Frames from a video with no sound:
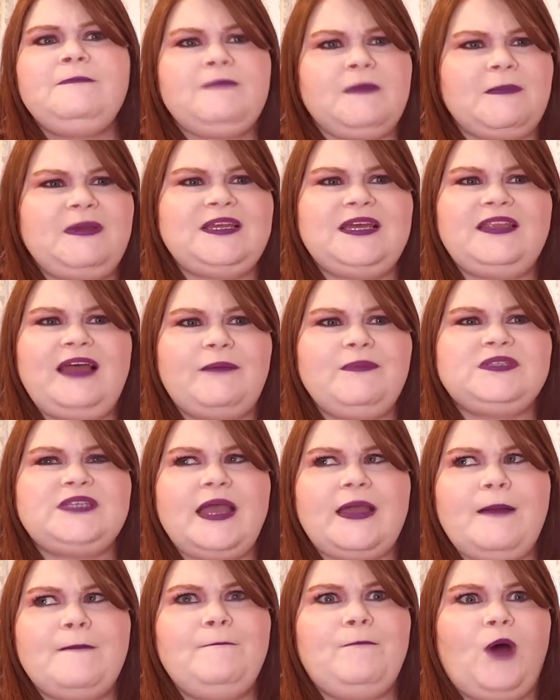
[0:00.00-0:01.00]
My deadline was
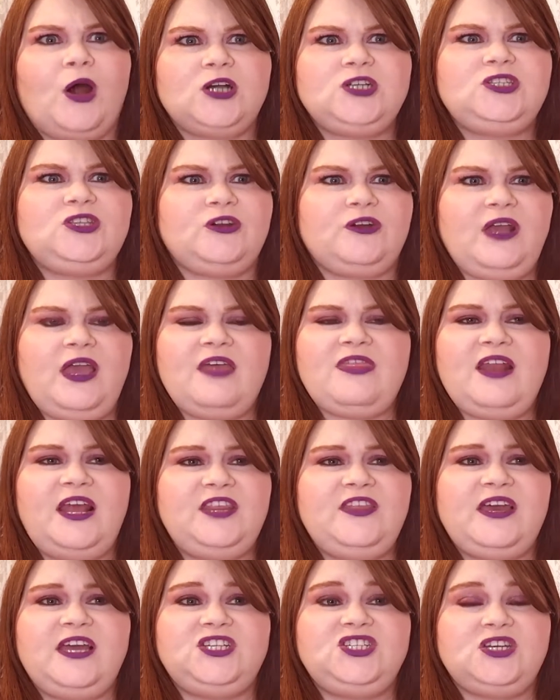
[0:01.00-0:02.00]
like March 30th, and I
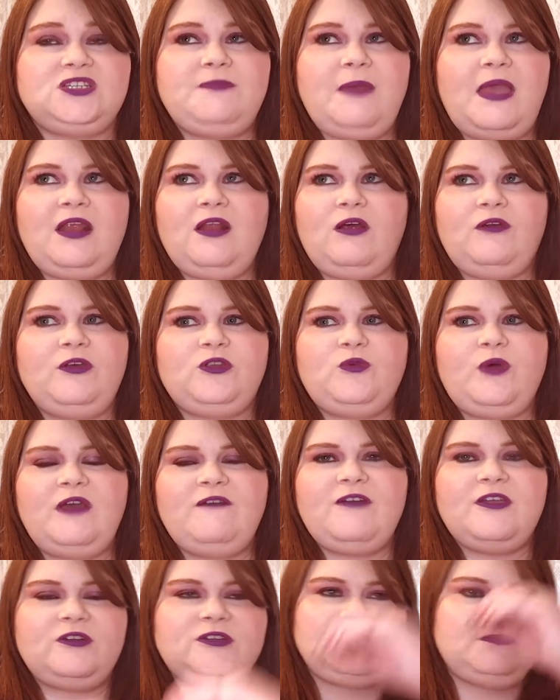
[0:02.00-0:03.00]
think I just made it on the
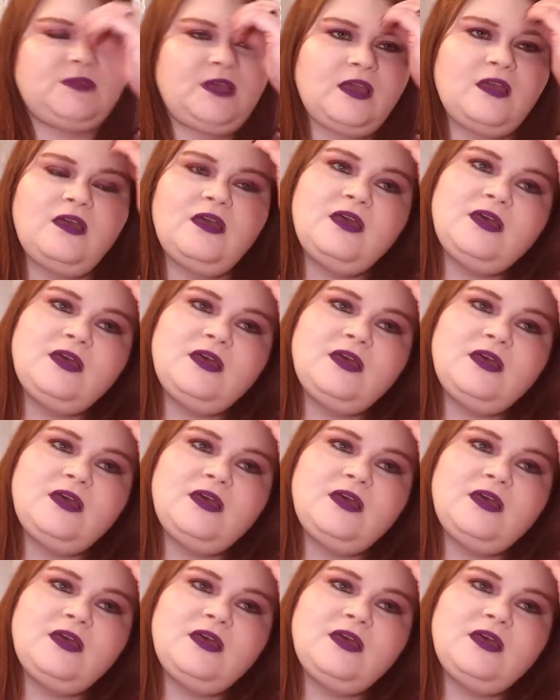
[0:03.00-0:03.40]
25th or something.